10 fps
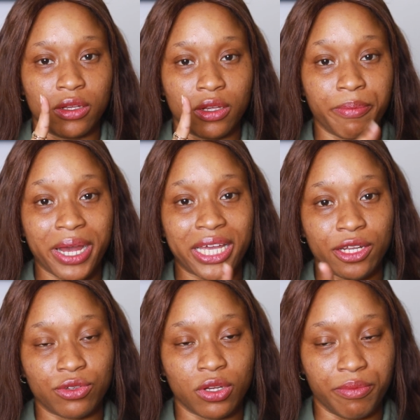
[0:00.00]
back
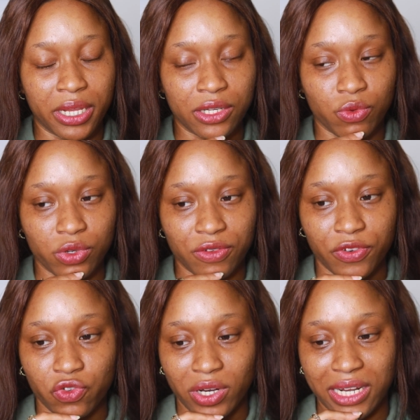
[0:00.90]
into the maze was
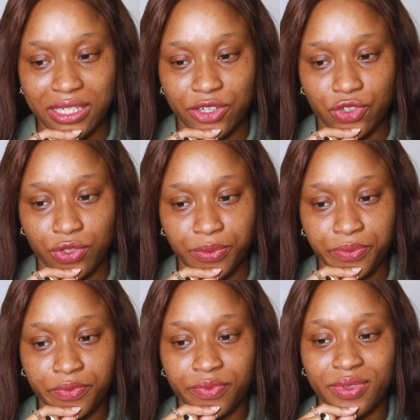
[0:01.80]
visualization.
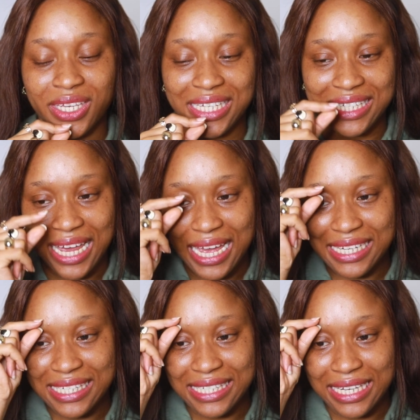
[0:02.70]
He started
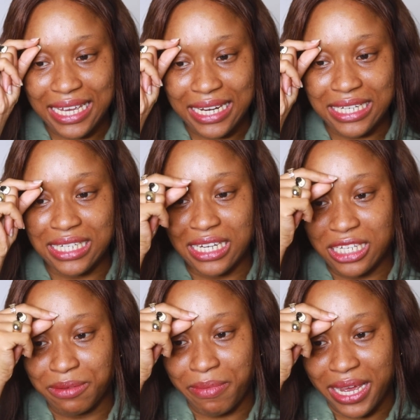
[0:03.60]
seeing it in
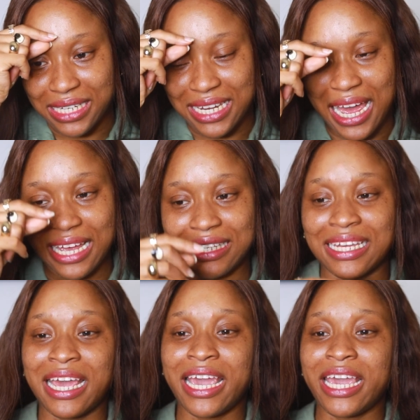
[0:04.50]
his mind's eyes.
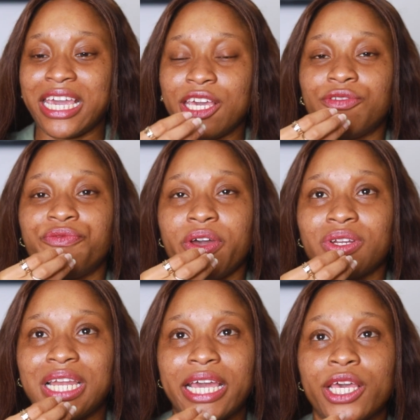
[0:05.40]
He
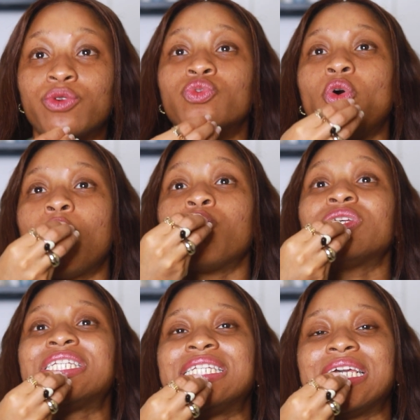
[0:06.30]
felt like he could
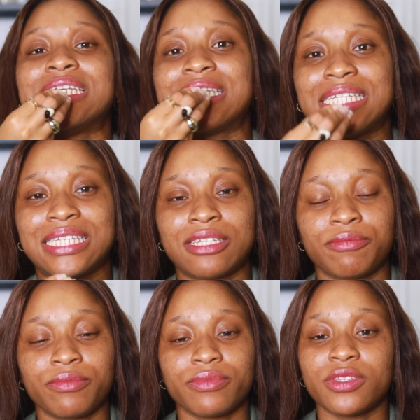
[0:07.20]
almost taste
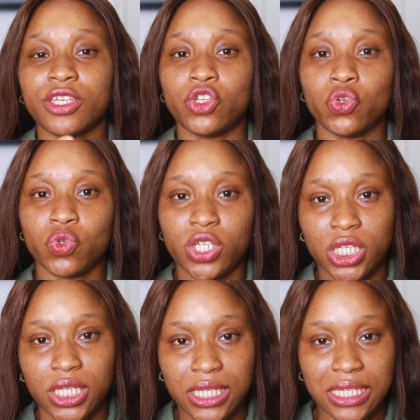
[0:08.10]
the new
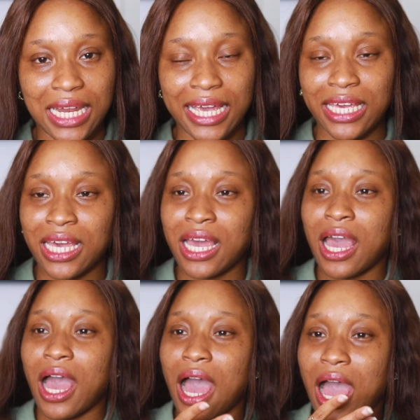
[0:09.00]
cheese. Like,
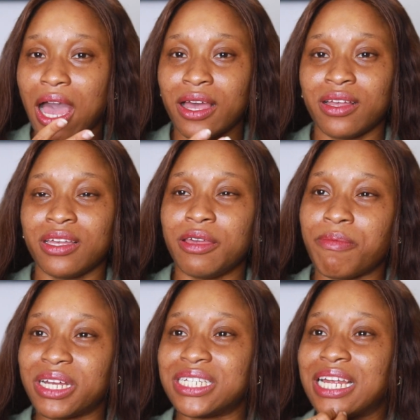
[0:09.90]

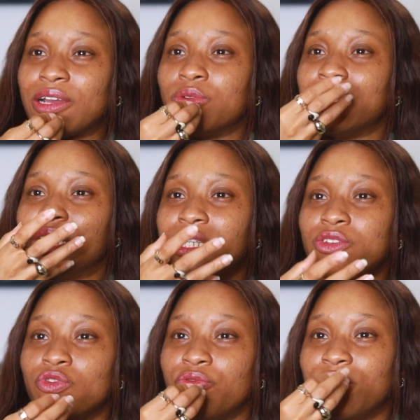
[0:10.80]
imagine I could taste
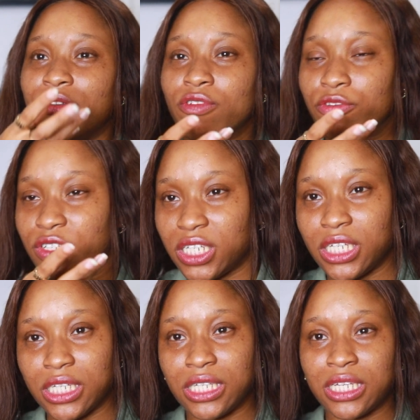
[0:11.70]
new flavor of
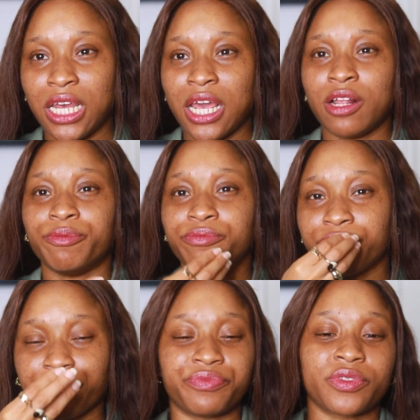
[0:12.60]
cheese.
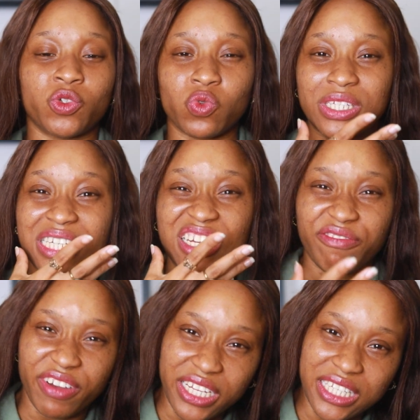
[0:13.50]
He was
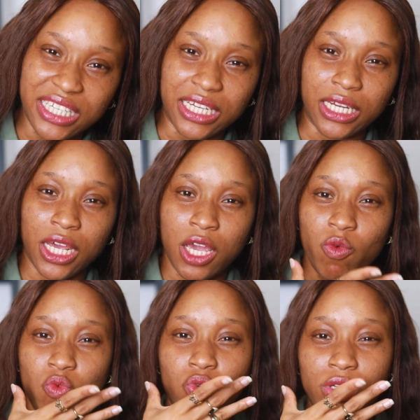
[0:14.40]
salivating. It
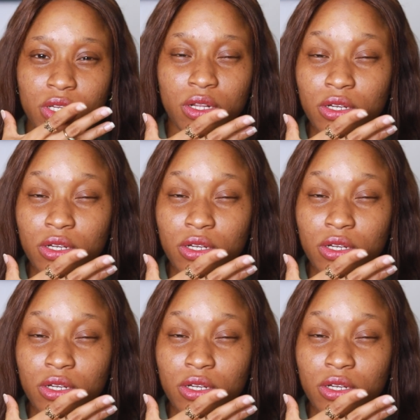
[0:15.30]
was,